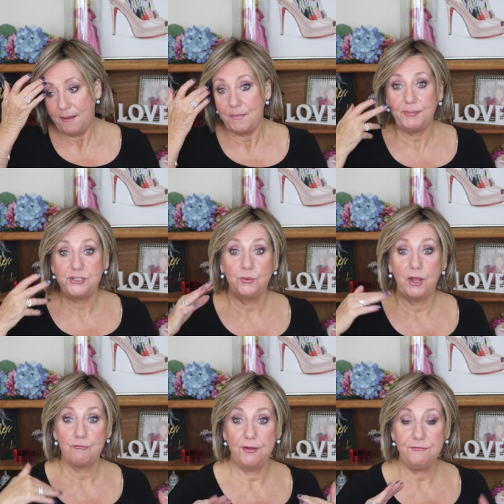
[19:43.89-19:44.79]
maybe
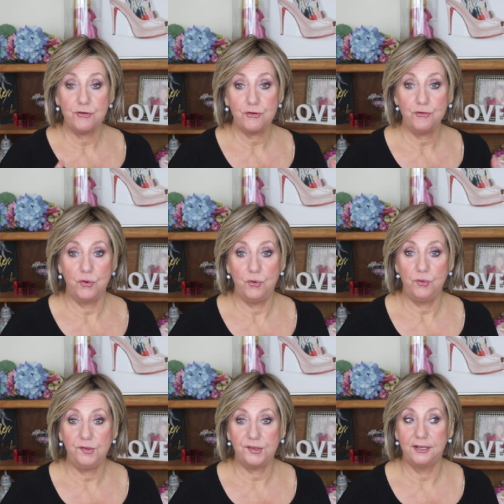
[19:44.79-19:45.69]
doing a river
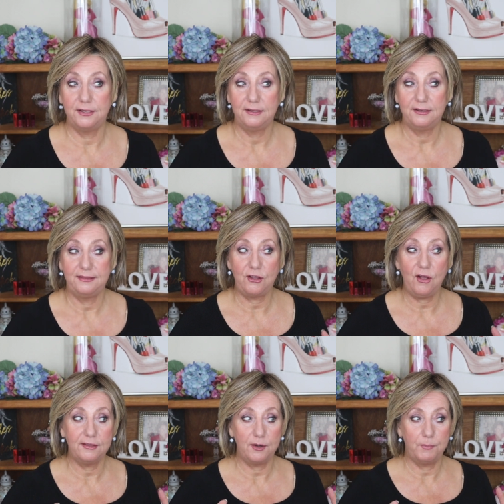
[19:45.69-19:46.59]
cruise. And they
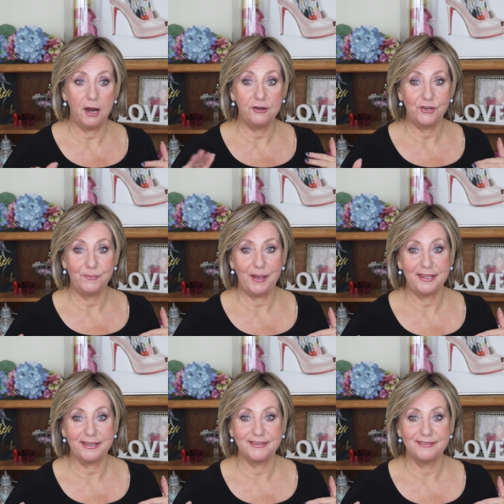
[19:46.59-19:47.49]
call it a barge and
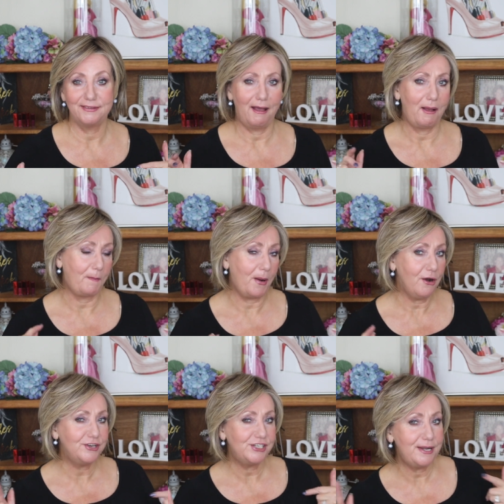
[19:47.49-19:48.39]
bike a
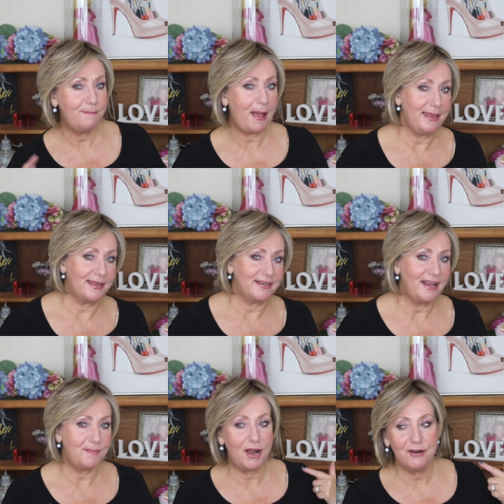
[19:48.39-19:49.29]
bargen
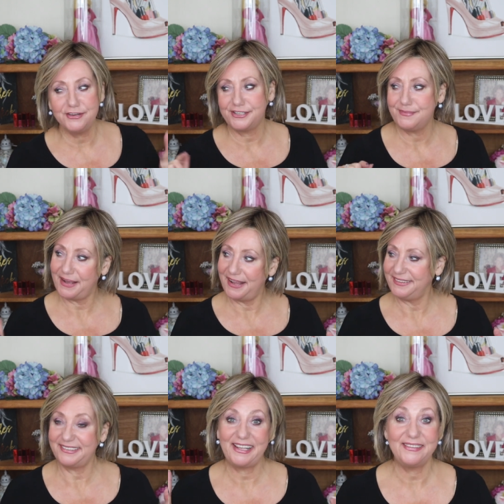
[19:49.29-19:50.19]

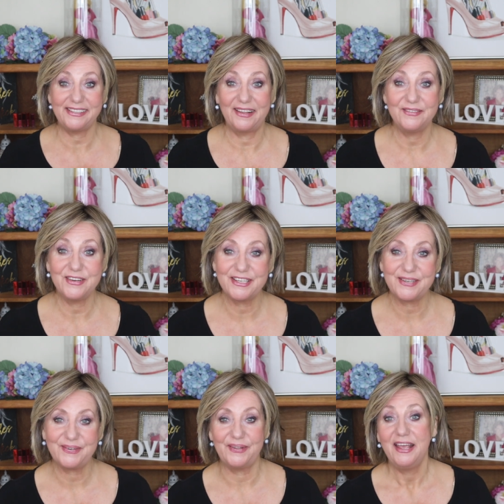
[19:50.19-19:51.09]
bike. This stuff's really
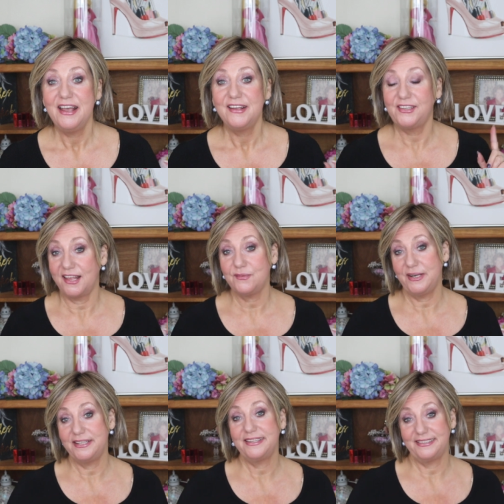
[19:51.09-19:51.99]
cool. So that's
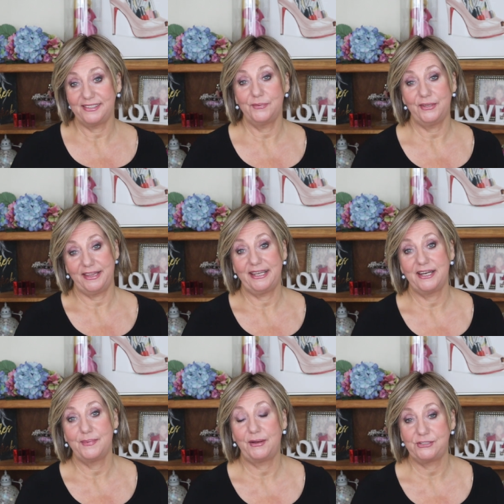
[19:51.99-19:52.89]
one of the things that we're
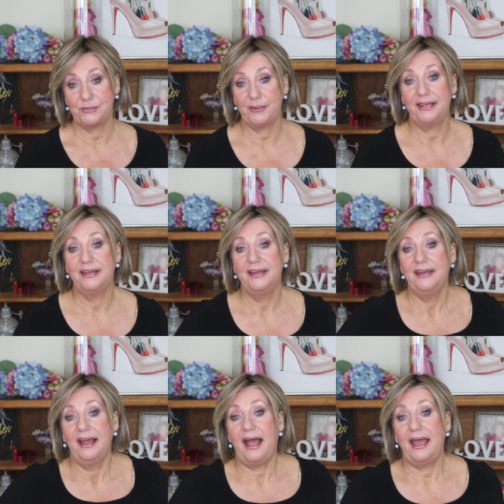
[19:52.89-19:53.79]
thinking about doing.
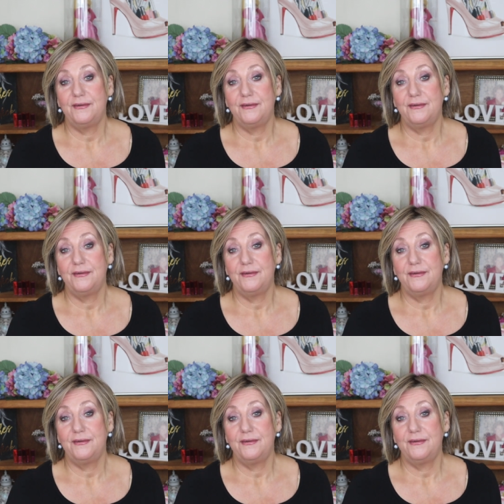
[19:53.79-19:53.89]
I